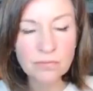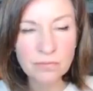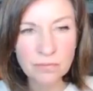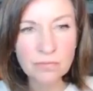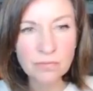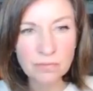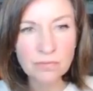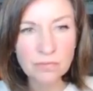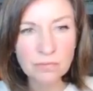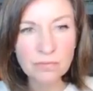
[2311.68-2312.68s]

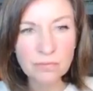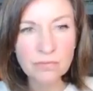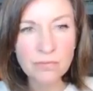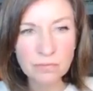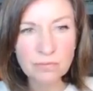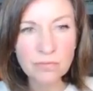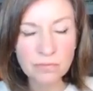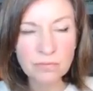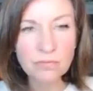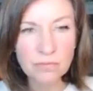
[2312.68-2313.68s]

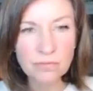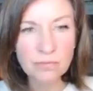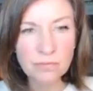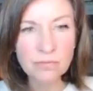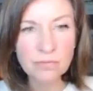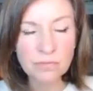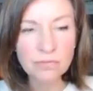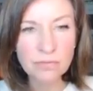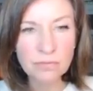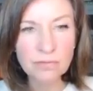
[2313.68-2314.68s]

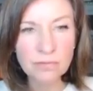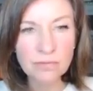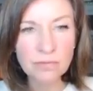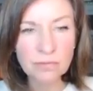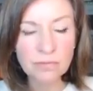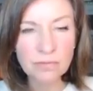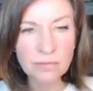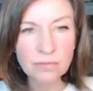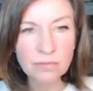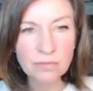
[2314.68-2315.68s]

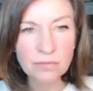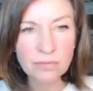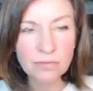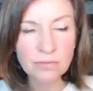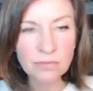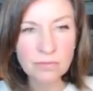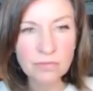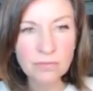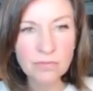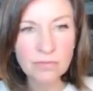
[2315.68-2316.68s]

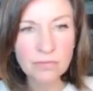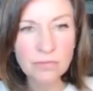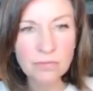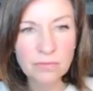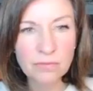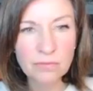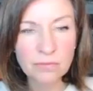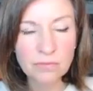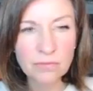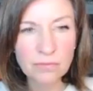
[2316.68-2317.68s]

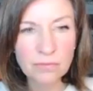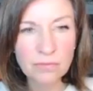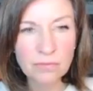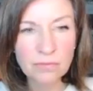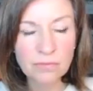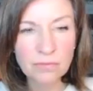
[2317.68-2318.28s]
The person shown says nothing.